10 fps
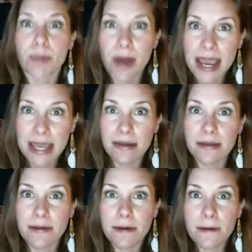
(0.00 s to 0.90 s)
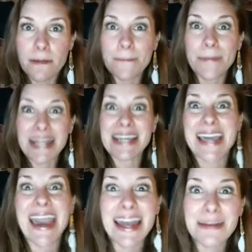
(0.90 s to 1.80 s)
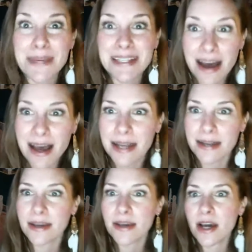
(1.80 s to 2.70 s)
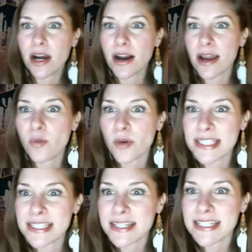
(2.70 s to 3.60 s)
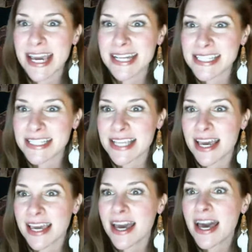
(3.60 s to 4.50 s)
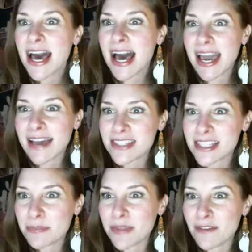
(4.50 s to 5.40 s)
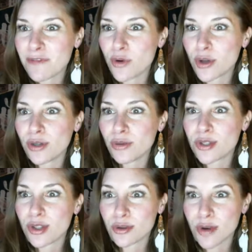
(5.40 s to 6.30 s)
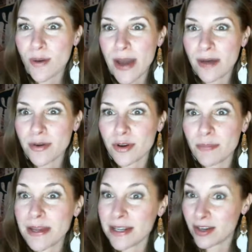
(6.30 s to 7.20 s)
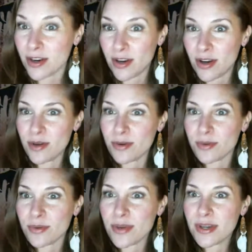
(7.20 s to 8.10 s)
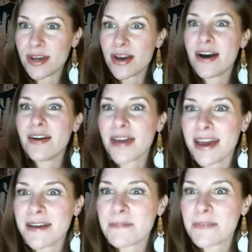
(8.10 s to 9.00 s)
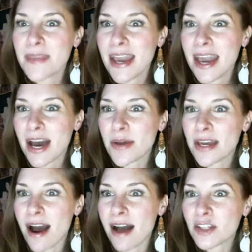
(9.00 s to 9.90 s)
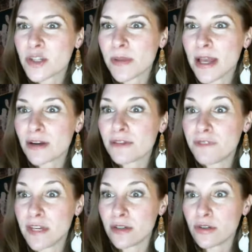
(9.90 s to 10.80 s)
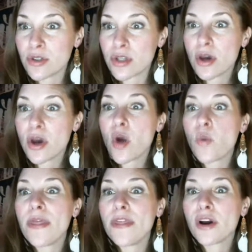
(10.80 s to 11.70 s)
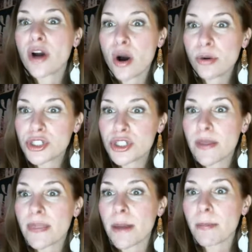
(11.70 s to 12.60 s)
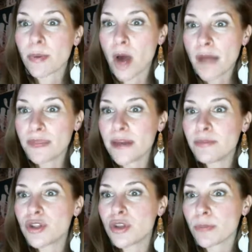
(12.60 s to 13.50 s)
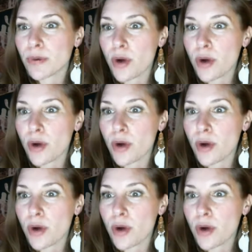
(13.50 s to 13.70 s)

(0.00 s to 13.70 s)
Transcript: brain, but it can be done. All right. What is Dana saying? I have something for you to throw out your opinion on. Oh, okay. How a college player feels when the coach that brought them to the